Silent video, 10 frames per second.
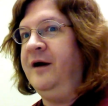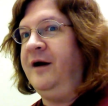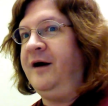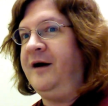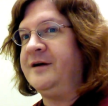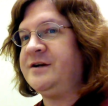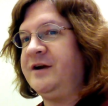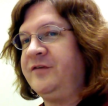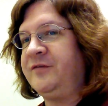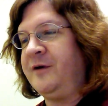Gosh,
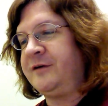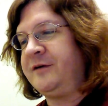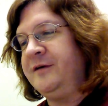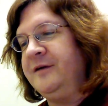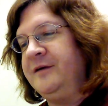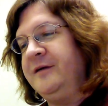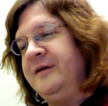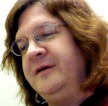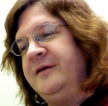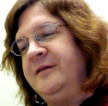I snarked.
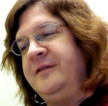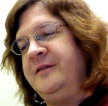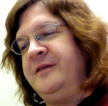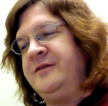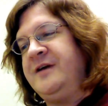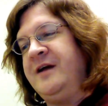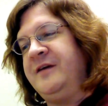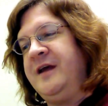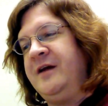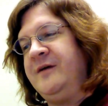The
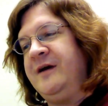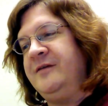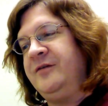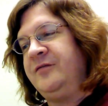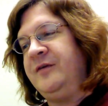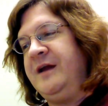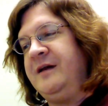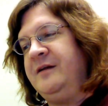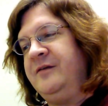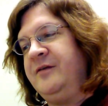Transit King waved his free
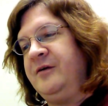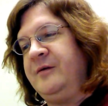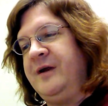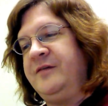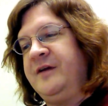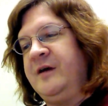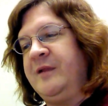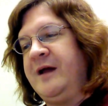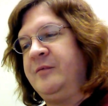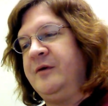hand as though erasing a
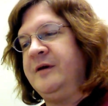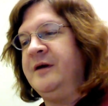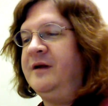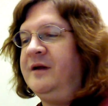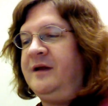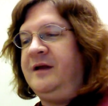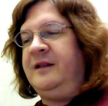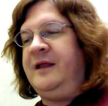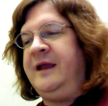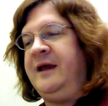blackboard.
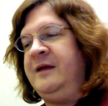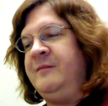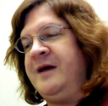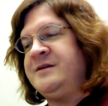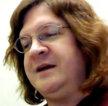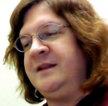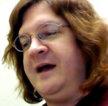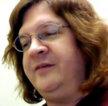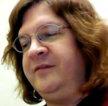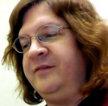Like any magic
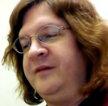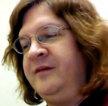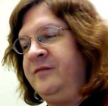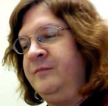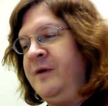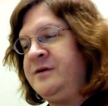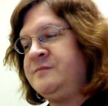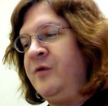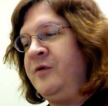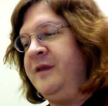lass, it's
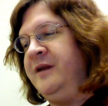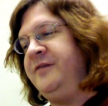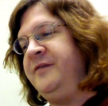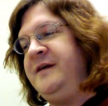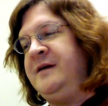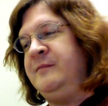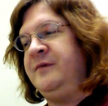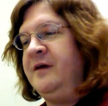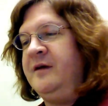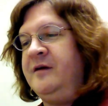much more than it
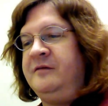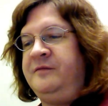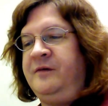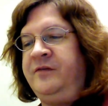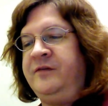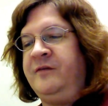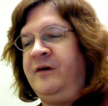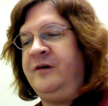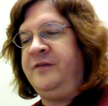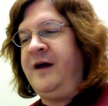seems. First of
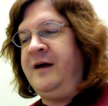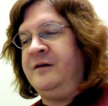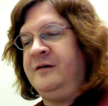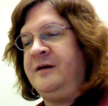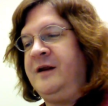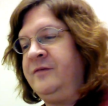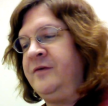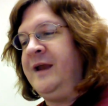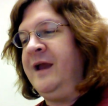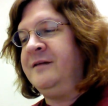all, it's iron,
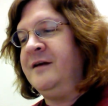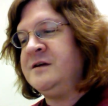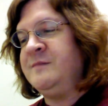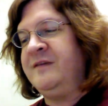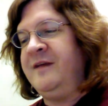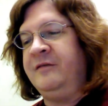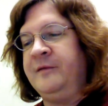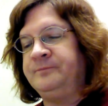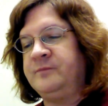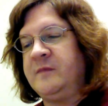so I can't touch it
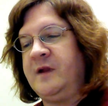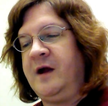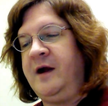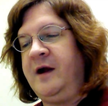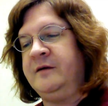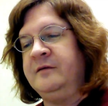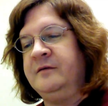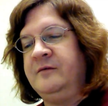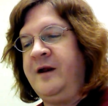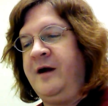myself. Iron?
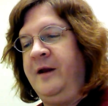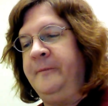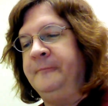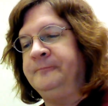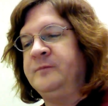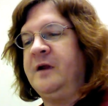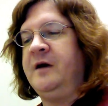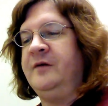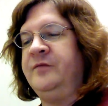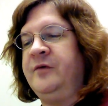Why not?
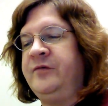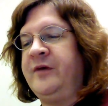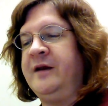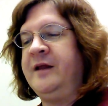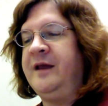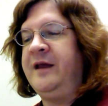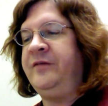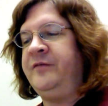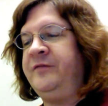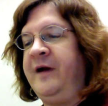Gonzo sighed.
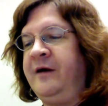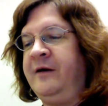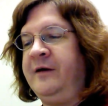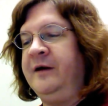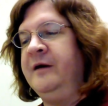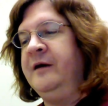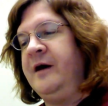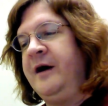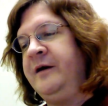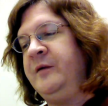He's a fairy.
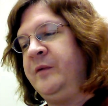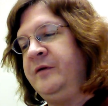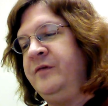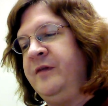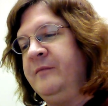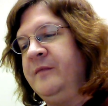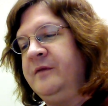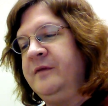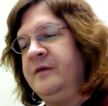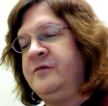Iron burns them.
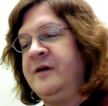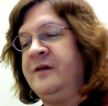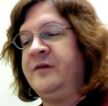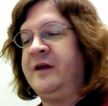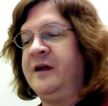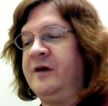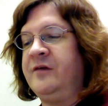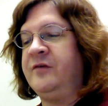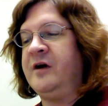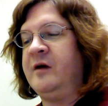The Transit King
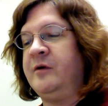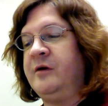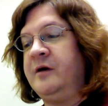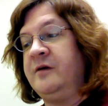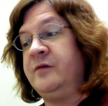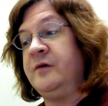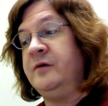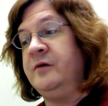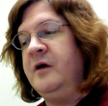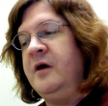raised an eyebrow at
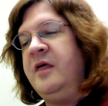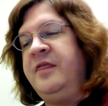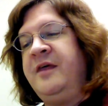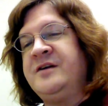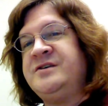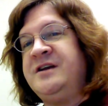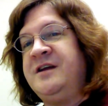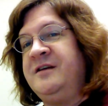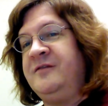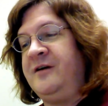Gonzo. Thought you
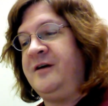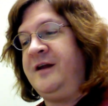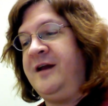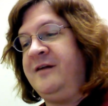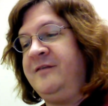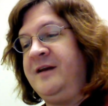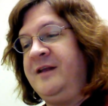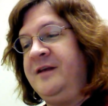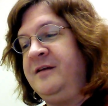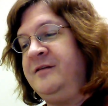didn't want to have
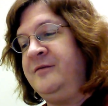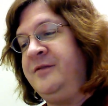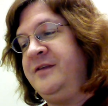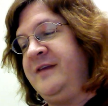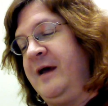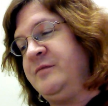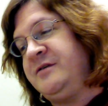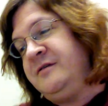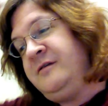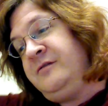anything to do with
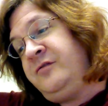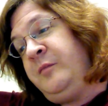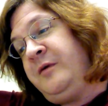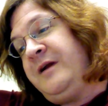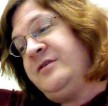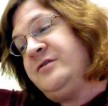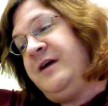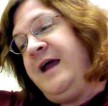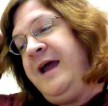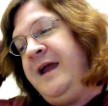the
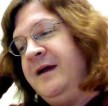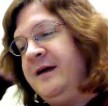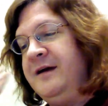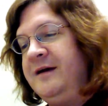supernatural, hey?